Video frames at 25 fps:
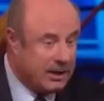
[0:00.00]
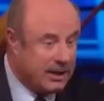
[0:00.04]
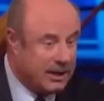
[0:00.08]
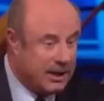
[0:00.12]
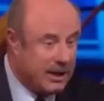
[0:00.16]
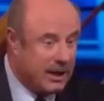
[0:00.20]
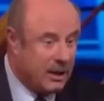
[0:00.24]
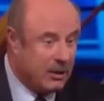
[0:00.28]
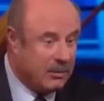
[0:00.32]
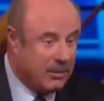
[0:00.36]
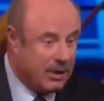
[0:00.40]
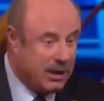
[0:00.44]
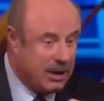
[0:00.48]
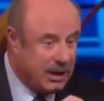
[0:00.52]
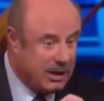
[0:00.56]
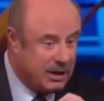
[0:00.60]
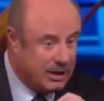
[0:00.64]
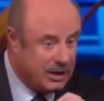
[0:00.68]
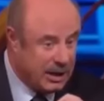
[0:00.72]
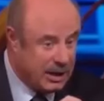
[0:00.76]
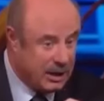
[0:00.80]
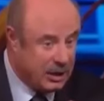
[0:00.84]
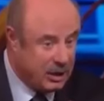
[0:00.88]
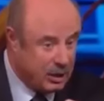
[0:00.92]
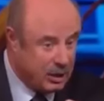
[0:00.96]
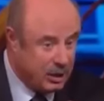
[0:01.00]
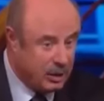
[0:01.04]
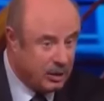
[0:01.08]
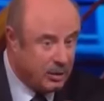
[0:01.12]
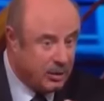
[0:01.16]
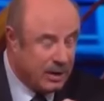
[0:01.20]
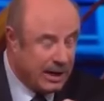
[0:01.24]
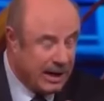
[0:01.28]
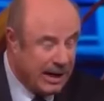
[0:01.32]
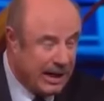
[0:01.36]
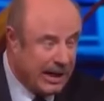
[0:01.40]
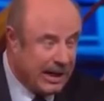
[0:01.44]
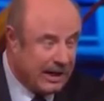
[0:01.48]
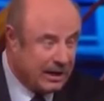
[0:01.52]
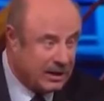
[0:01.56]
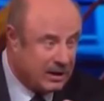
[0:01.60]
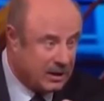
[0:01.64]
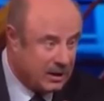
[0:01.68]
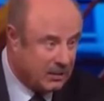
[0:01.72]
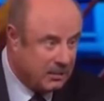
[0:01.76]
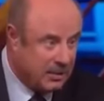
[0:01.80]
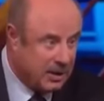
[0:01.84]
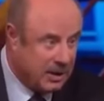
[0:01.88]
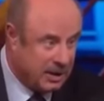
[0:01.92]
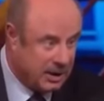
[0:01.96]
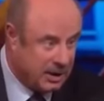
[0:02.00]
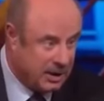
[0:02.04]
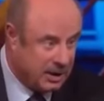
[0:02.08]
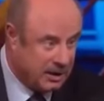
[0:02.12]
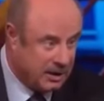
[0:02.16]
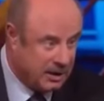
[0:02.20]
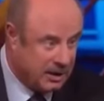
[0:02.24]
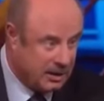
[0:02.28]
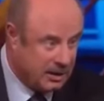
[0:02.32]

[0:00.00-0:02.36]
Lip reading: and tell me that you had chlamydia?